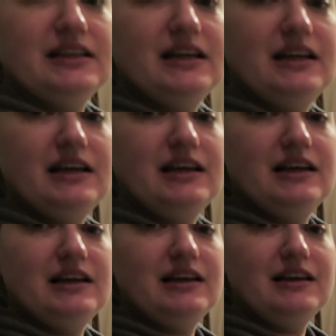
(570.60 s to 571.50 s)
-da
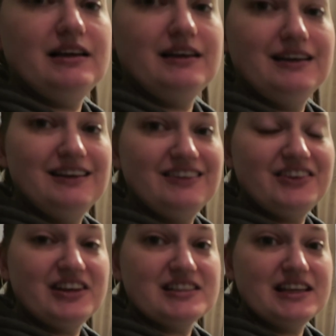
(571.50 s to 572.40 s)
-da!
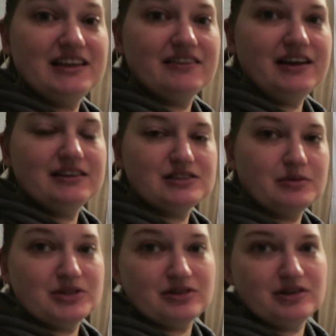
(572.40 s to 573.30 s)
Very exciting, right?
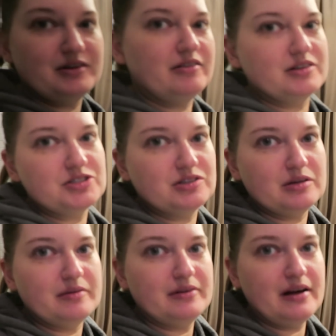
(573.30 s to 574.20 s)
So let me turn you around and I'll show
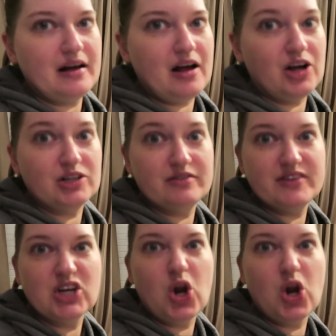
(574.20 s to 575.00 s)
you all of the